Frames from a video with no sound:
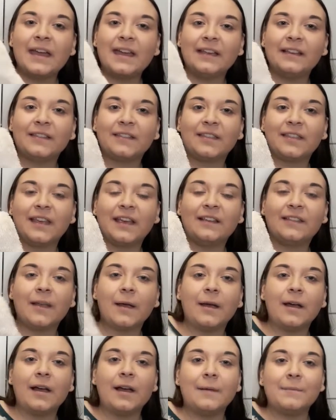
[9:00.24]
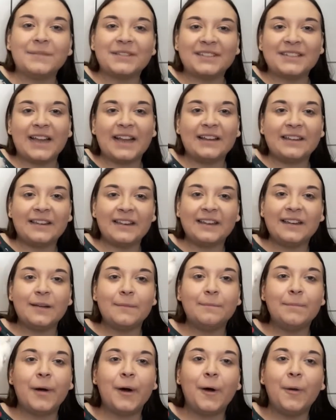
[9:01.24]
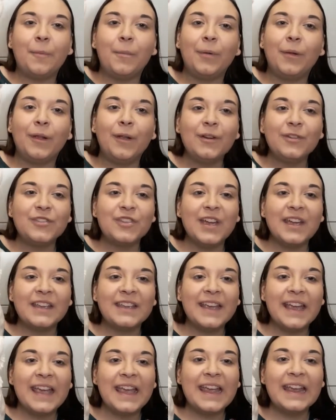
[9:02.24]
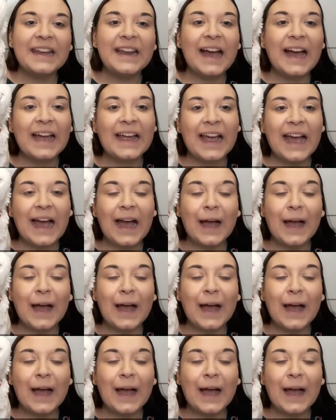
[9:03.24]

is this um, standing Bolt Plus. Again, I